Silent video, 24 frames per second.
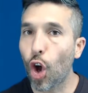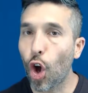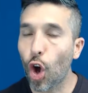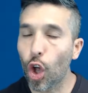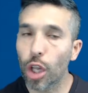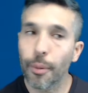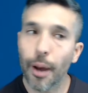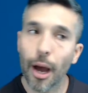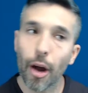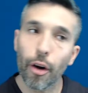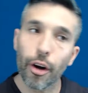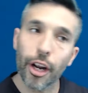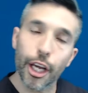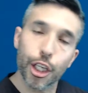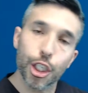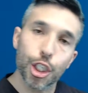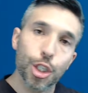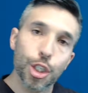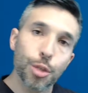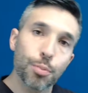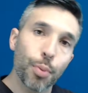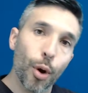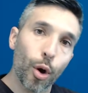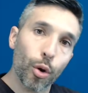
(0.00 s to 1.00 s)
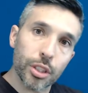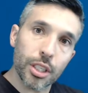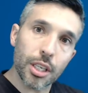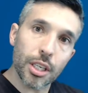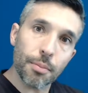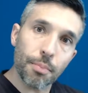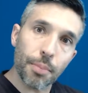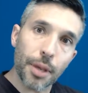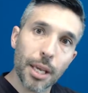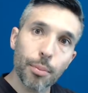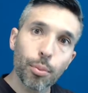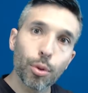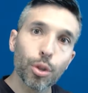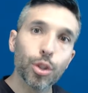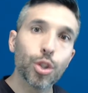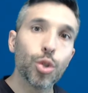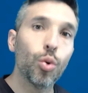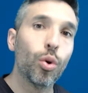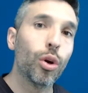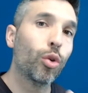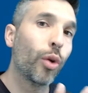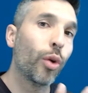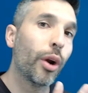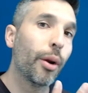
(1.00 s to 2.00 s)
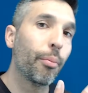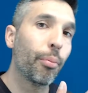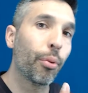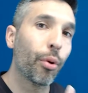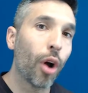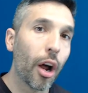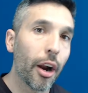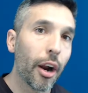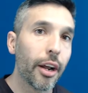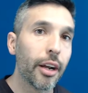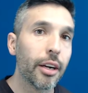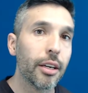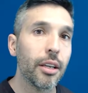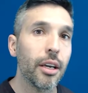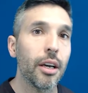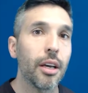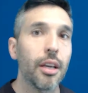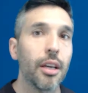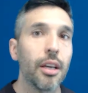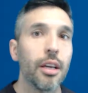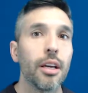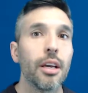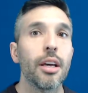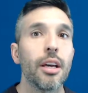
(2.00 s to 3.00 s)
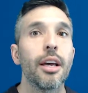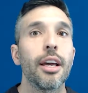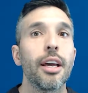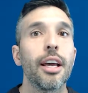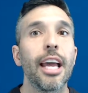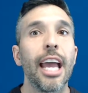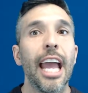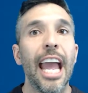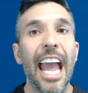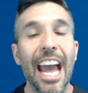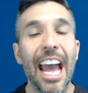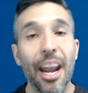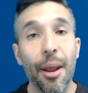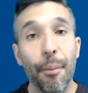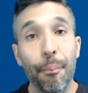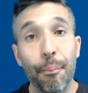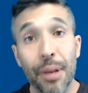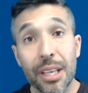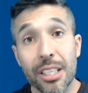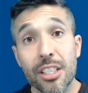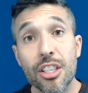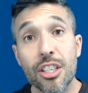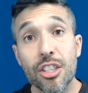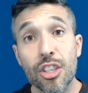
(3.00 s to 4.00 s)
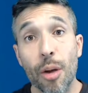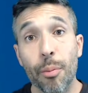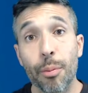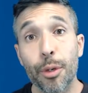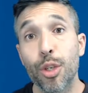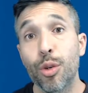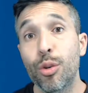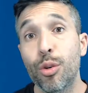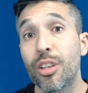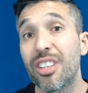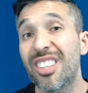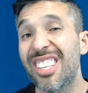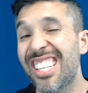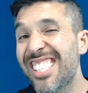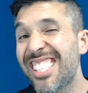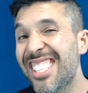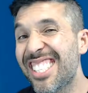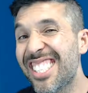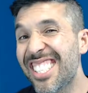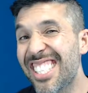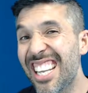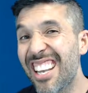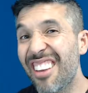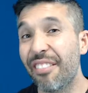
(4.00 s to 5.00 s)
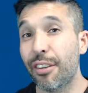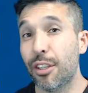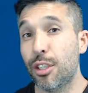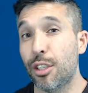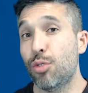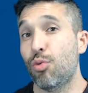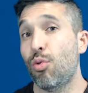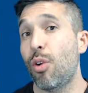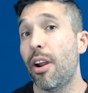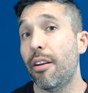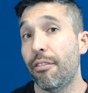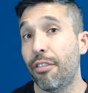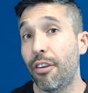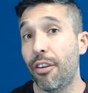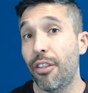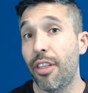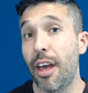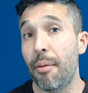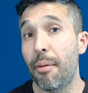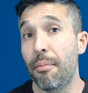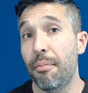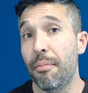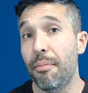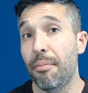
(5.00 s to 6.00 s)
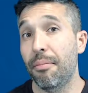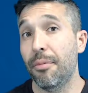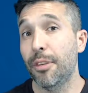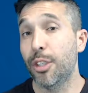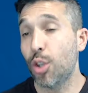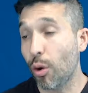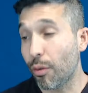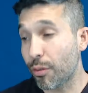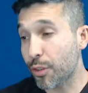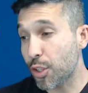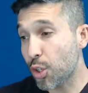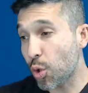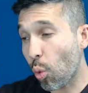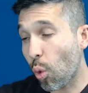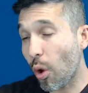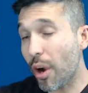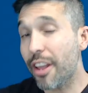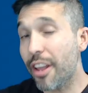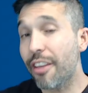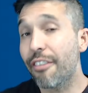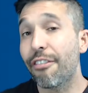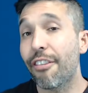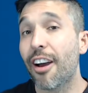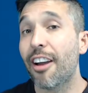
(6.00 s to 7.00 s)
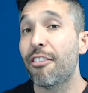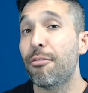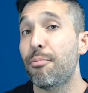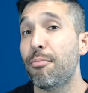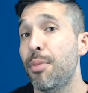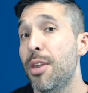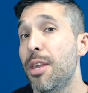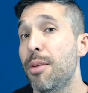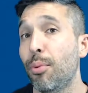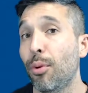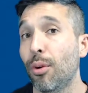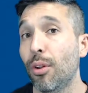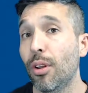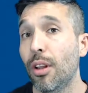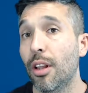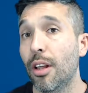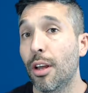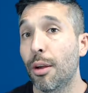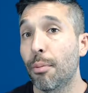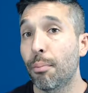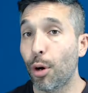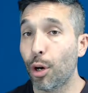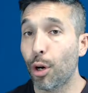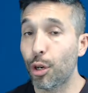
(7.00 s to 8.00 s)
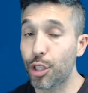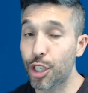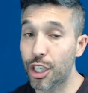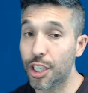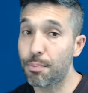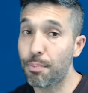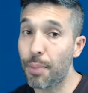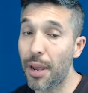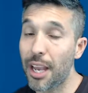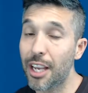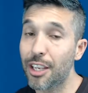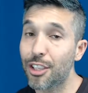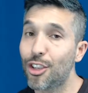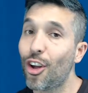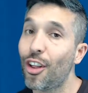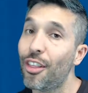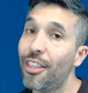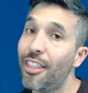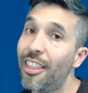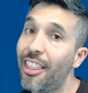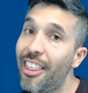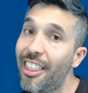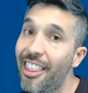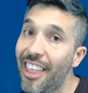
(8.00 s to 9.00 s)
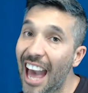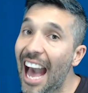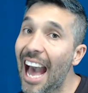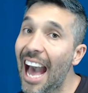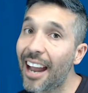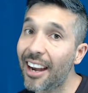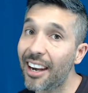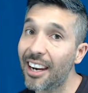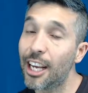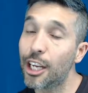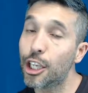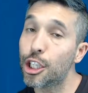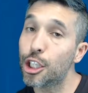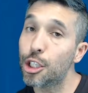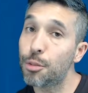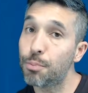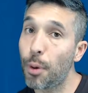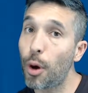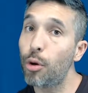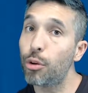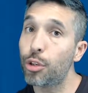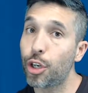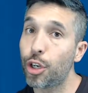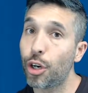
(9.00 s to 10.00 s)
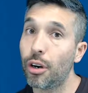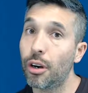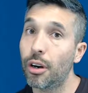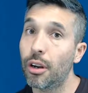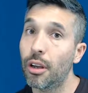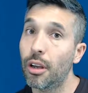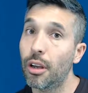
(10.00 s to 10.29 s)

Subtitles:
all about exposing people to a great product and a business opportunity to see if it's right for them. So if 25 people purchase based on that exposure,